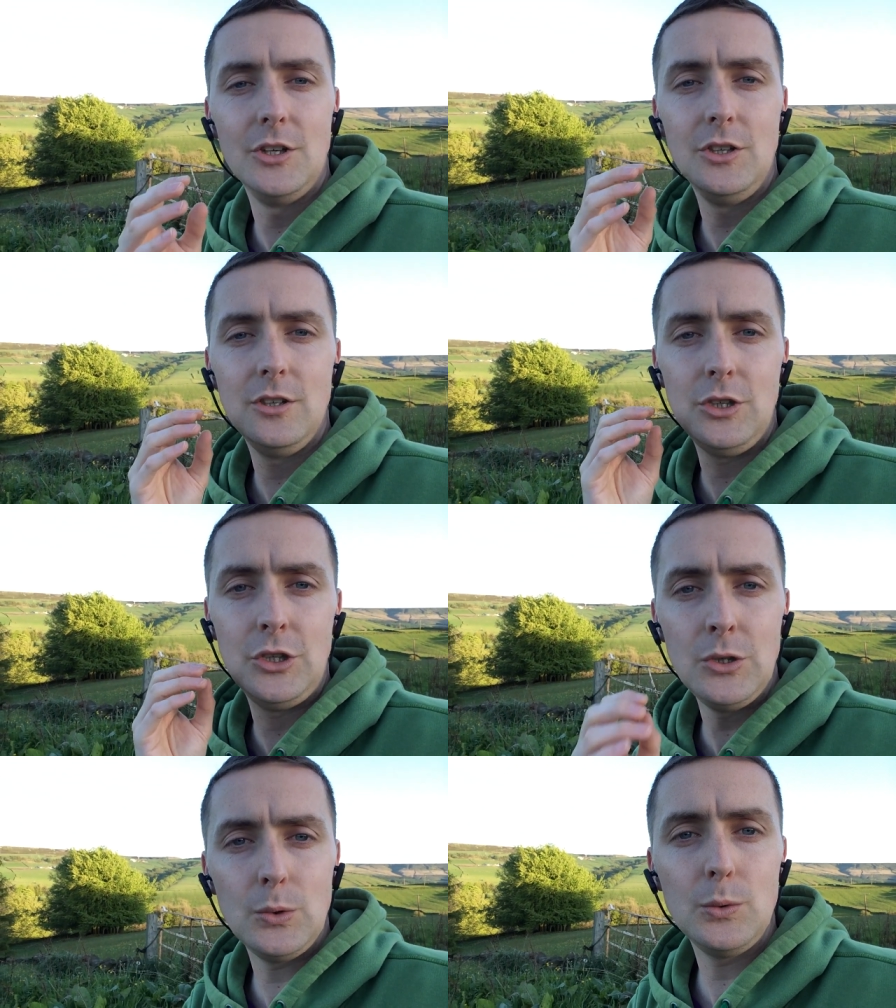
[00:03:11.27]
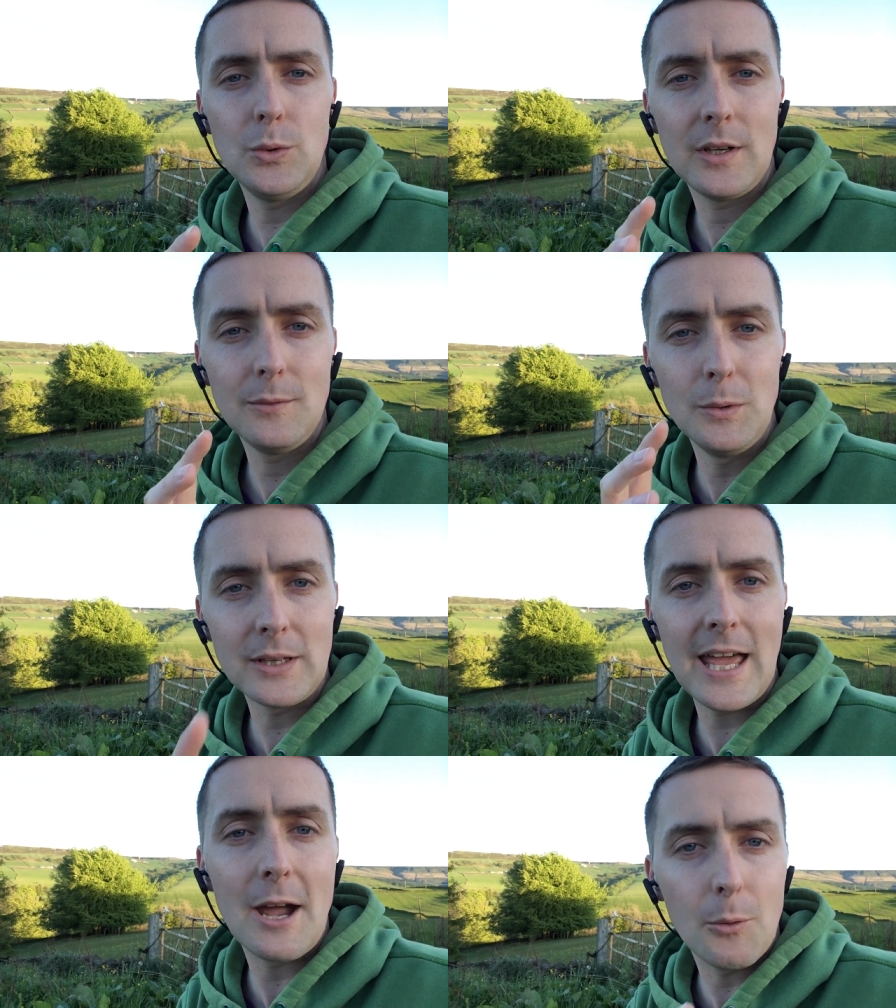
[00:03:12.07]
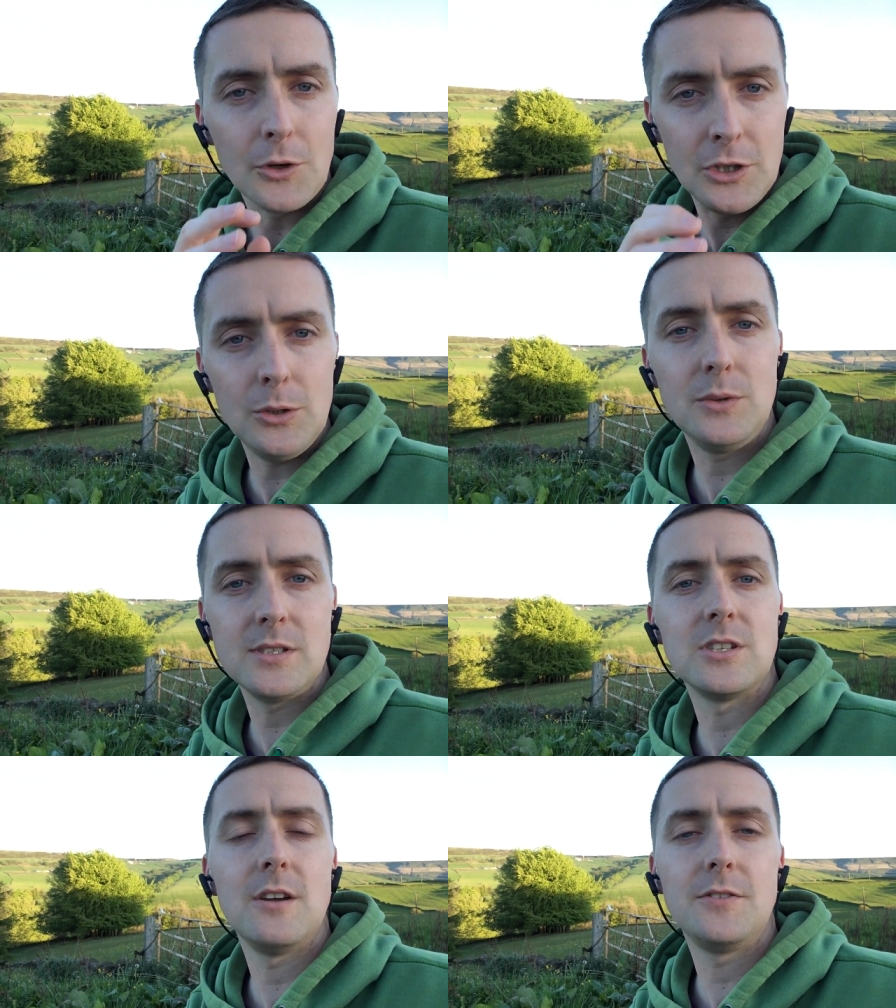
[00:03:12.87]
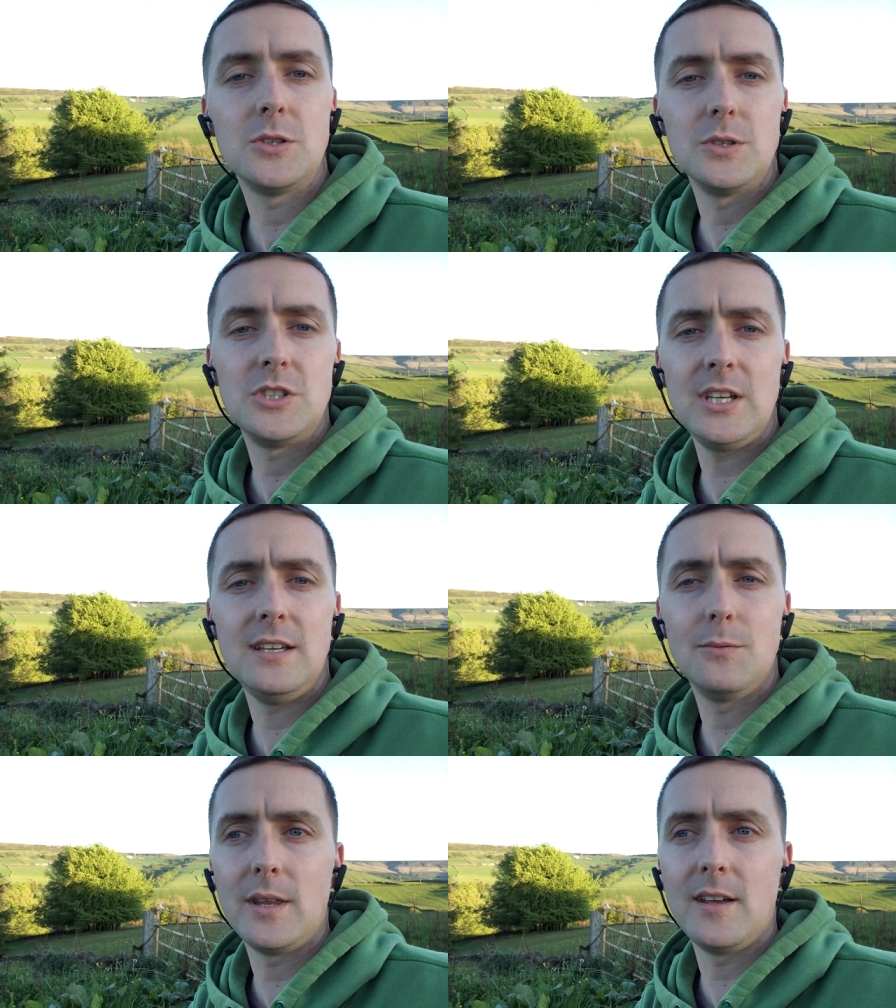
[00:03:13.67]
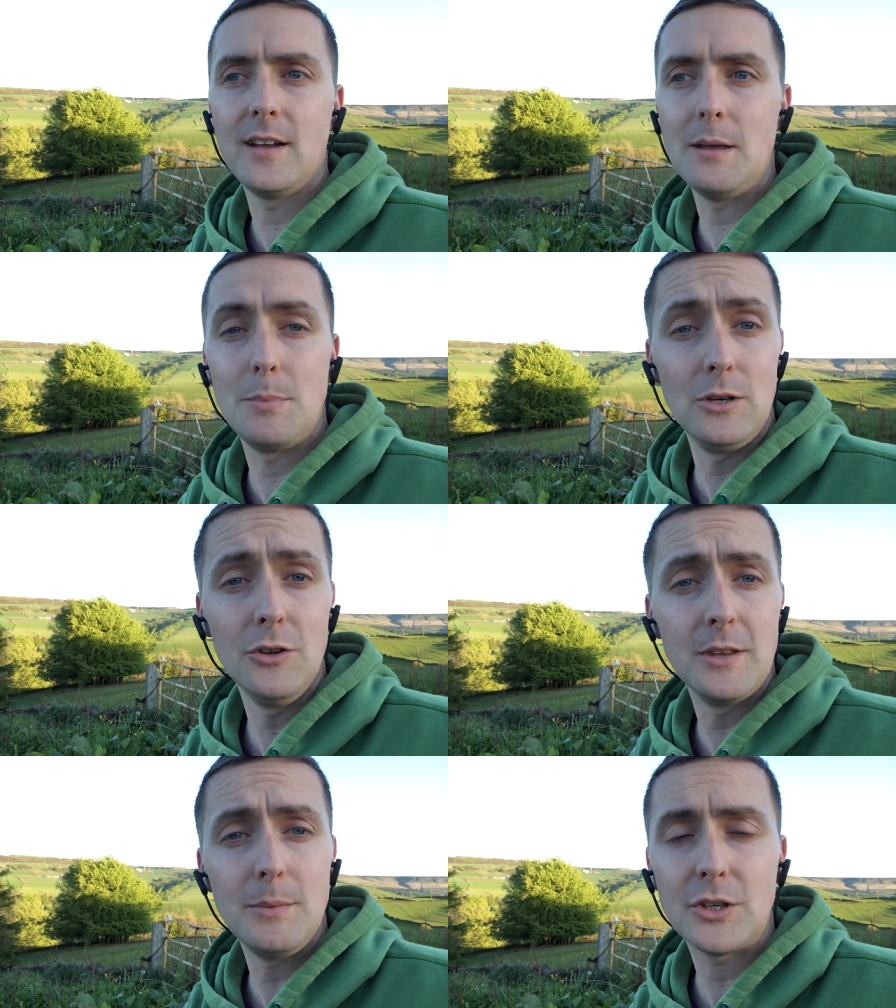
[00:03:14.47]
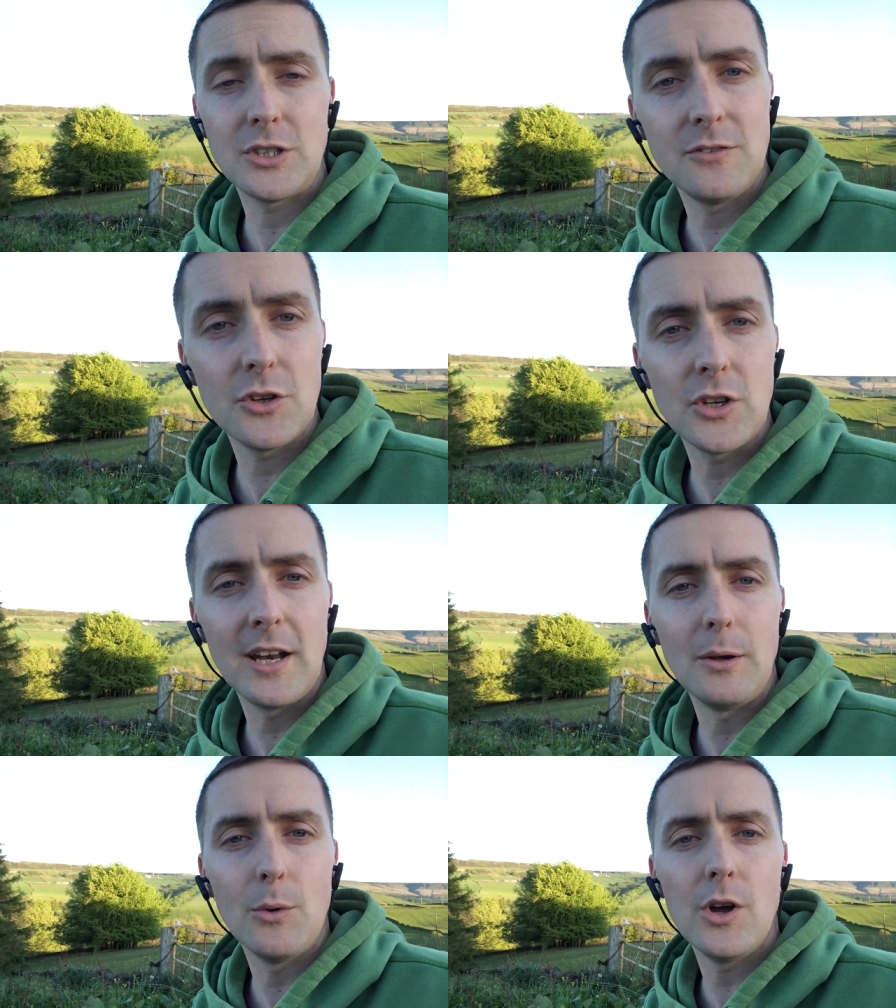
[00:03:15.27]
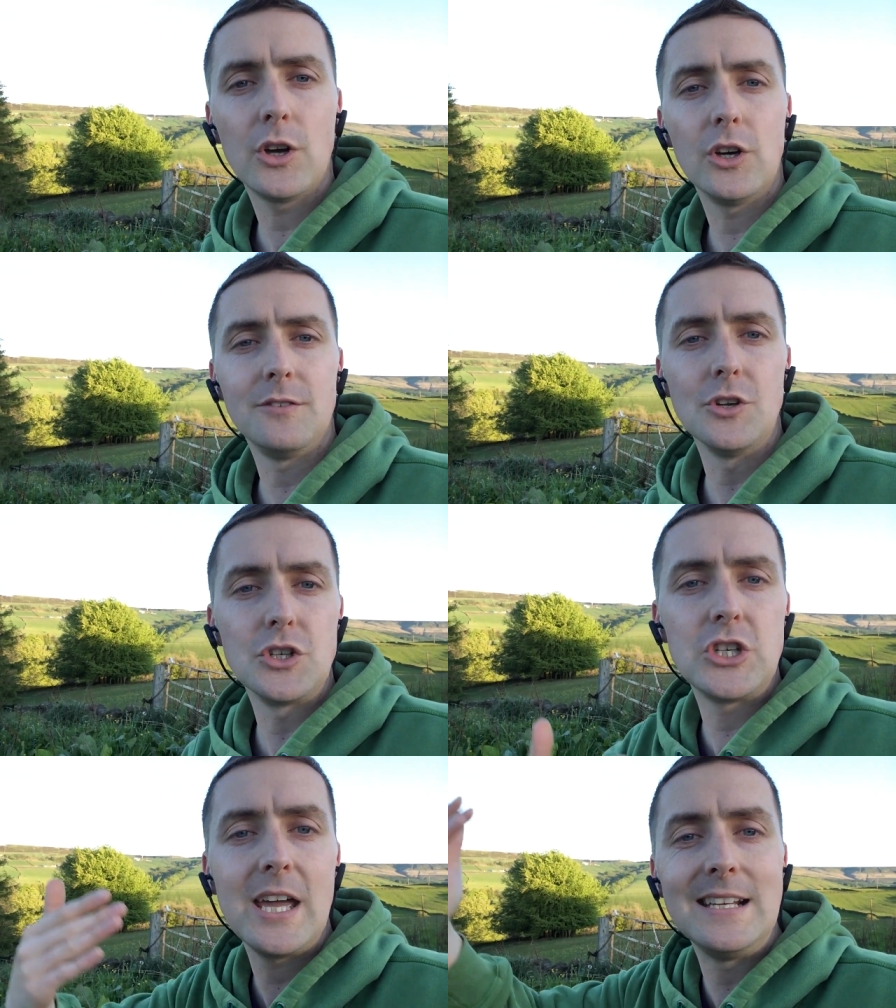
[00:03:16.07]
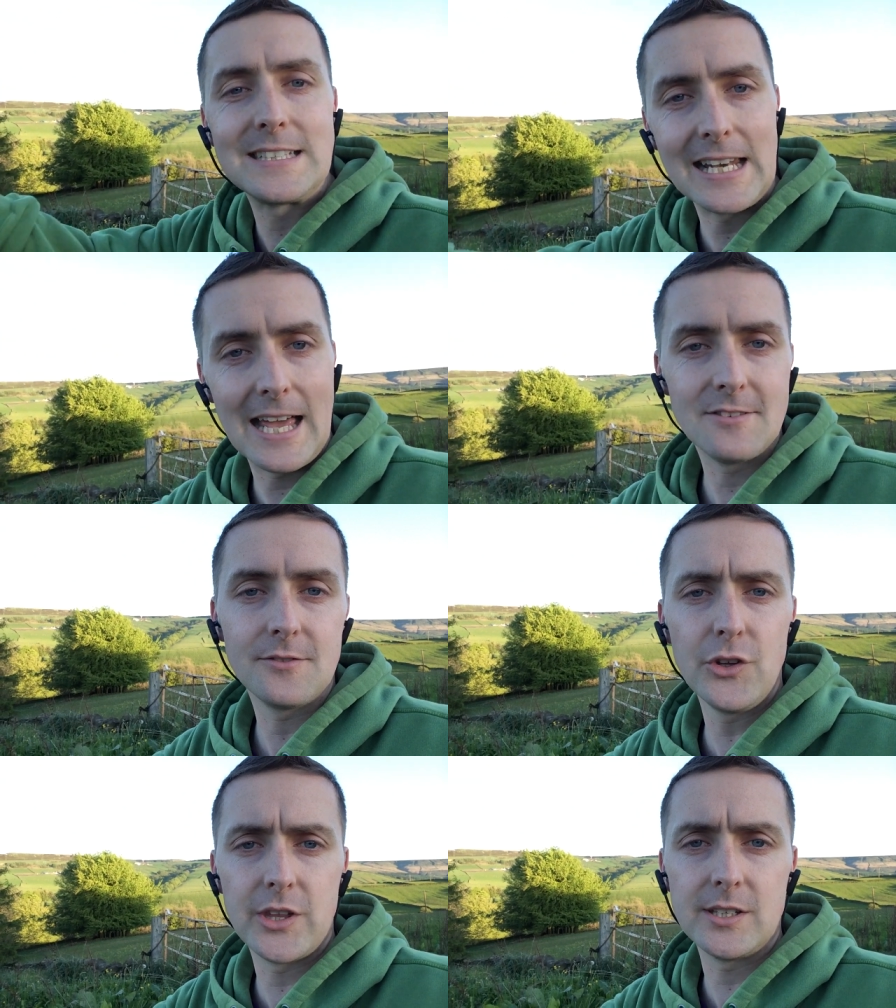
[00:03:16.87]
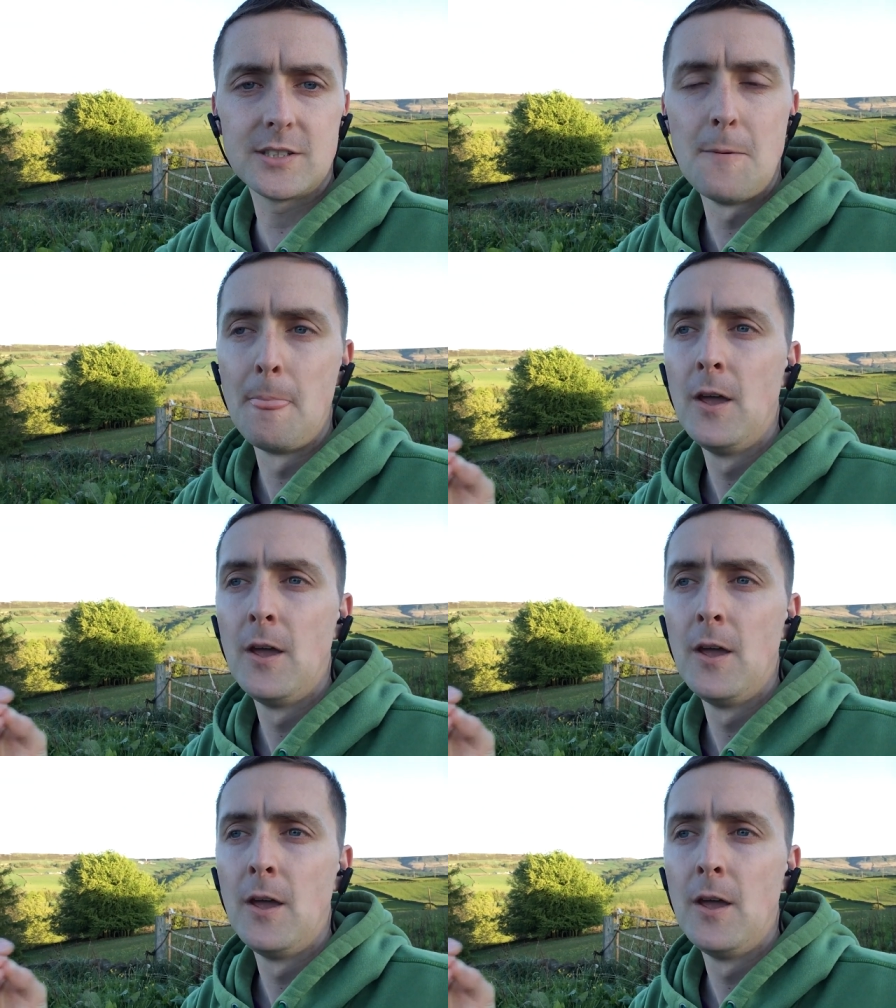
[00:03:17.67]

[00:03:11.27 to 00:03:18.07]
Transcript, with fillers: and you will get what you deserve to achieve, whether it be nothing because you've not done any work or you've not changed the lives of others,